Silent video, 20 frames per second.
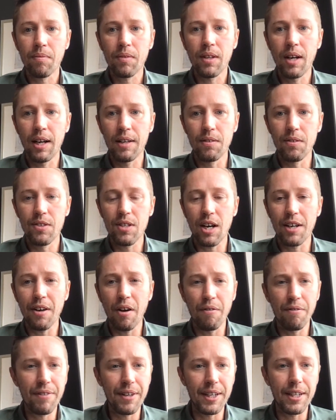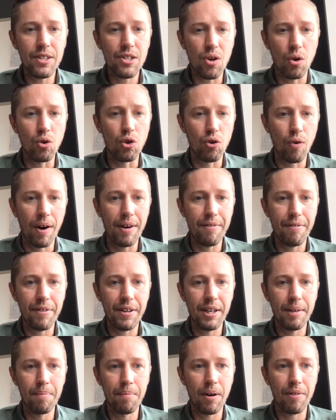And I don't think it's gone great for him.